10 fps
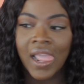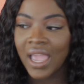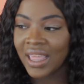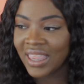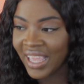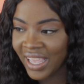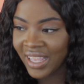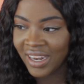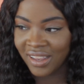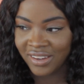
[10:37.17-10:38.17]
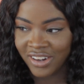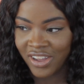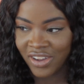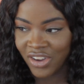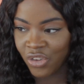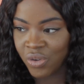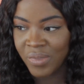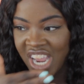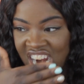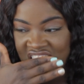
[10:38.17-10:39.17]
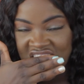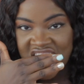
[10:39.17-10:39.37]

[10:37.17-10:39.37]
and then, you know, go from there.